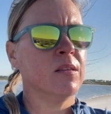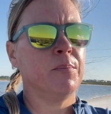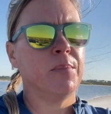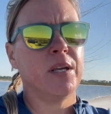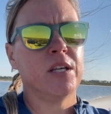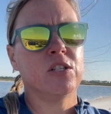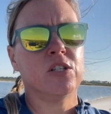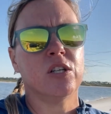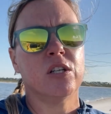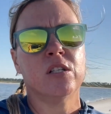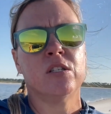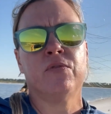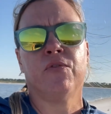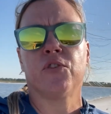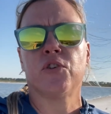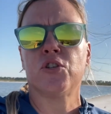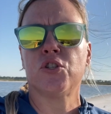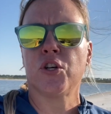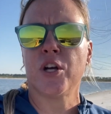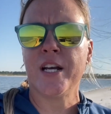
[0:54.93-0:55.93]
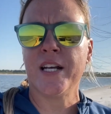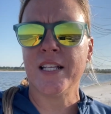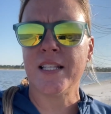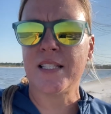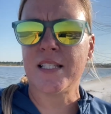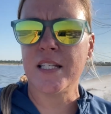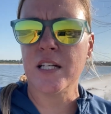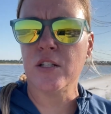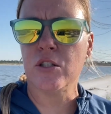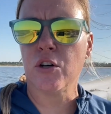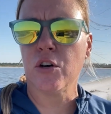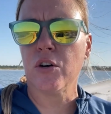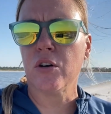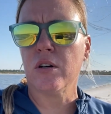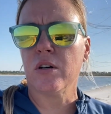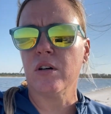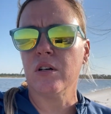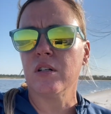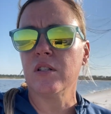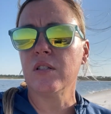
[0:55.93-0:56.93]
beaches for stranded sea
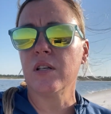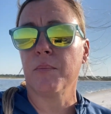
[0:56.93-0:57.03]
turtles.